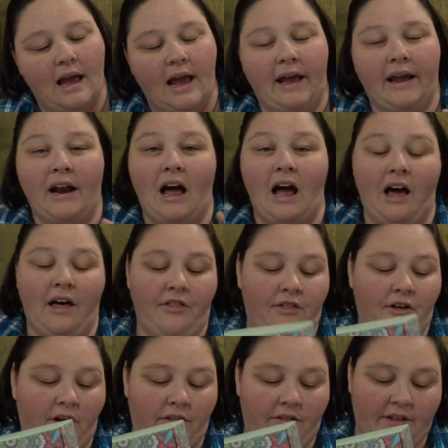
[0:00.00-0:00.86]
And I
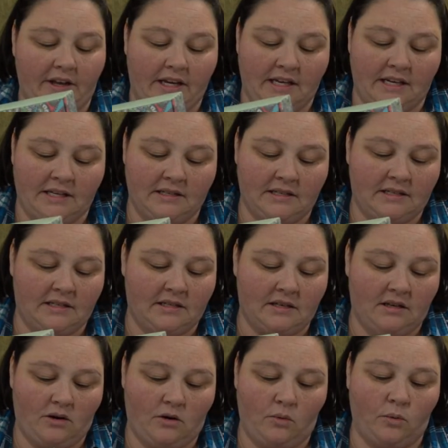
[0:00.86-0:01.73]
thought
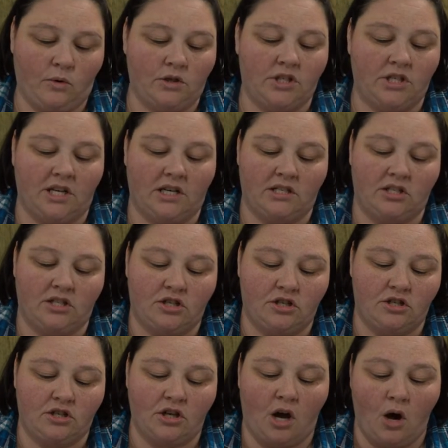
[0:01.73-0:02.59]
these were
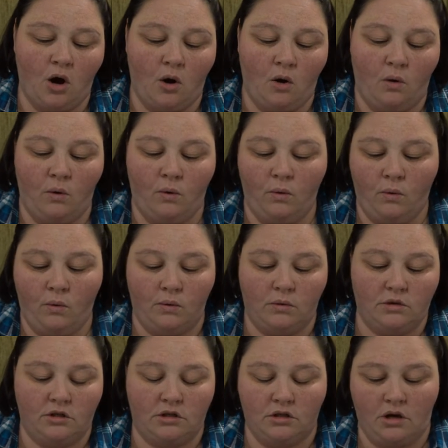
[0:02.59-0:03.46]
just so,
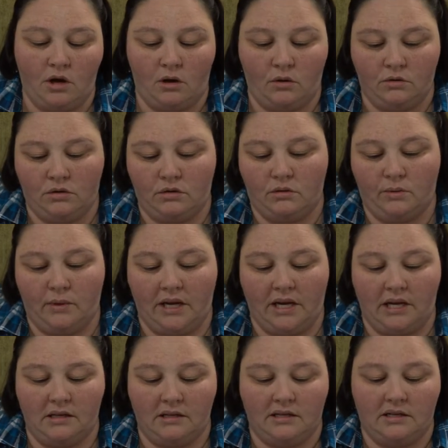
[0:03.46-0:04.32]
so
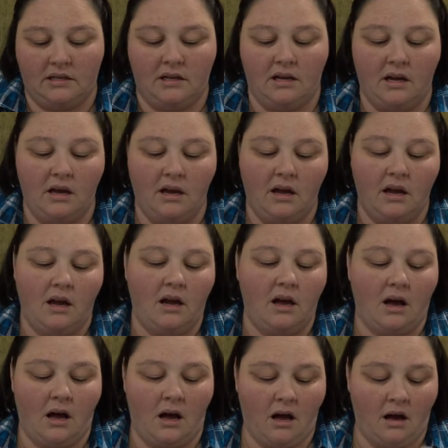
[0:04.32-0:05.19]
sweet.
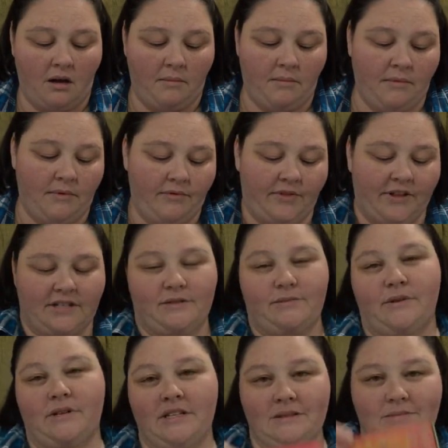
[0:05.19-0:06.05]

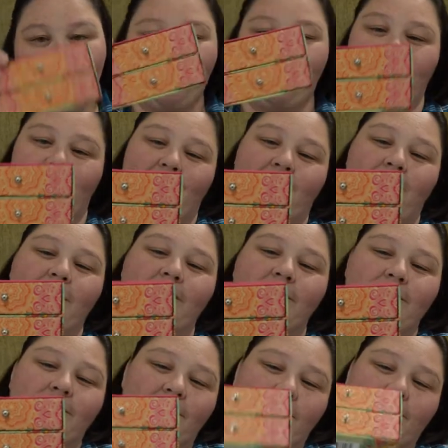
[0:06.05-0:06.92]
This one is my favorite
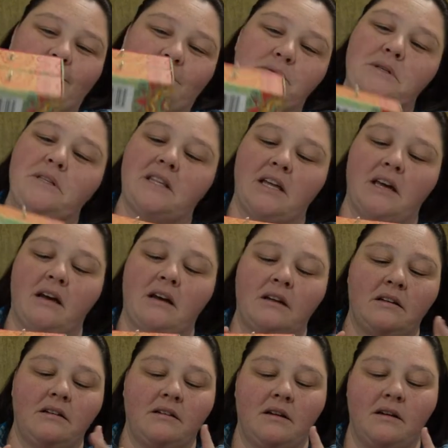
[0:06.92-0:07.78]
with
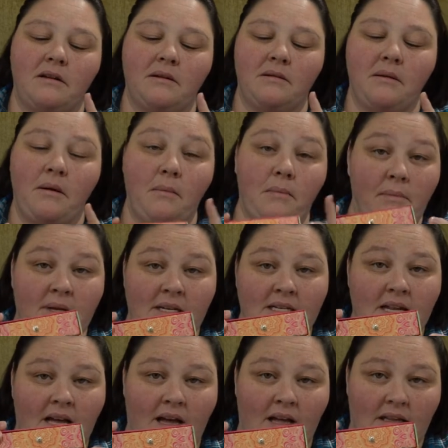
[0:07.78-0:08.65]
the
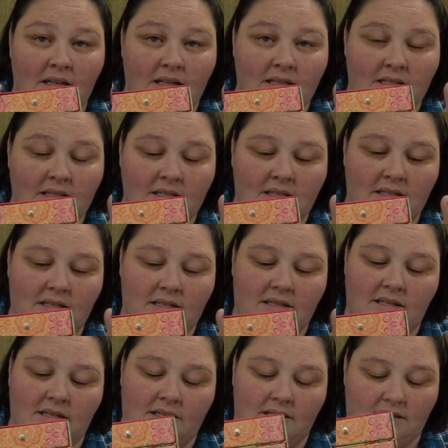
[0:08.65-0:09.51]

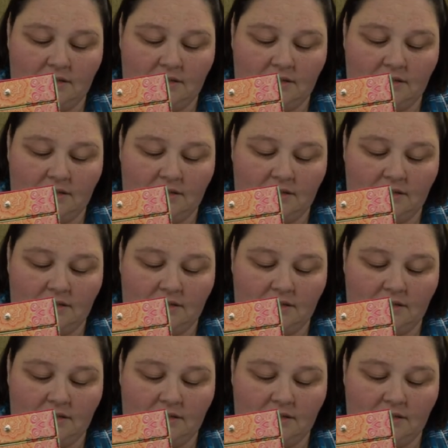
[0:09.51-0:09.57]
mandalas.